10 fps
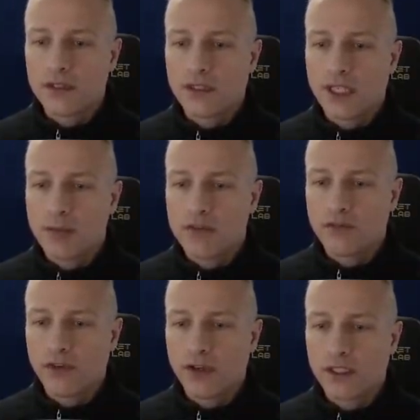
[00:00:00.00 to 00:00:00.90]
tips
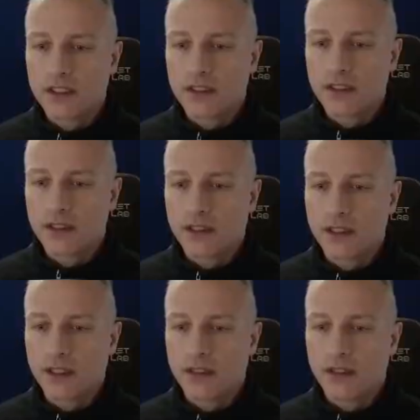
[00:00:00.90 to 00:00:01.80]
for this
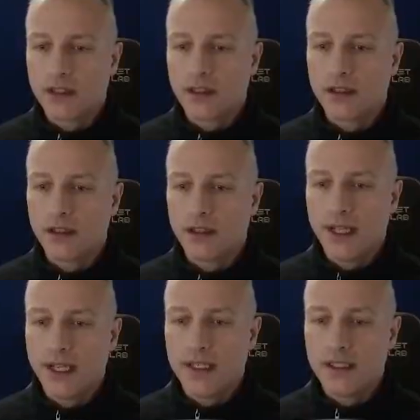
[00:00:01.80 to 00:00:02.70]

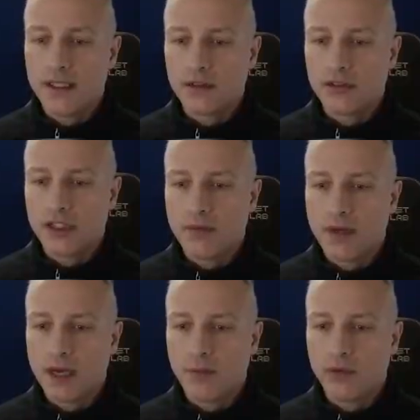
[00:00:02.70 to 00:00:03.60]
late DLC
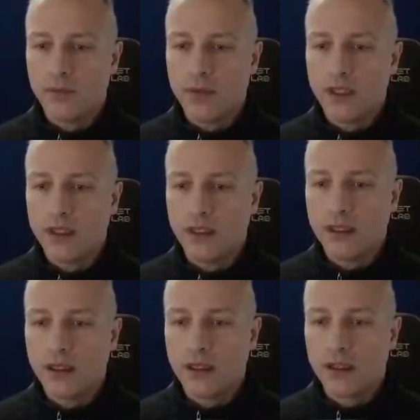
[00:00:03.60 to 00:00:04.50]
map would be
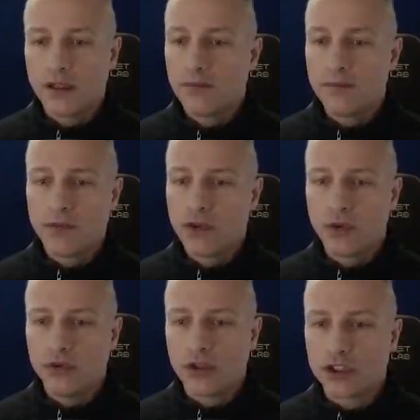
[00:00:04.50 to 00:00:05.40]

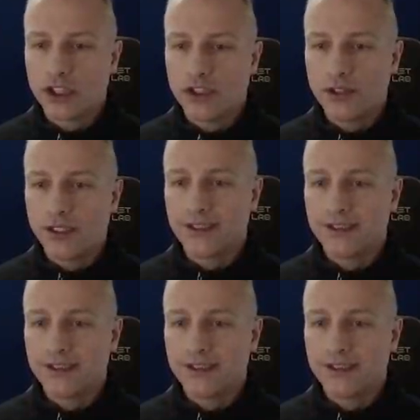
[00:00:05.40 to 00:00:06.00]
don't rush into it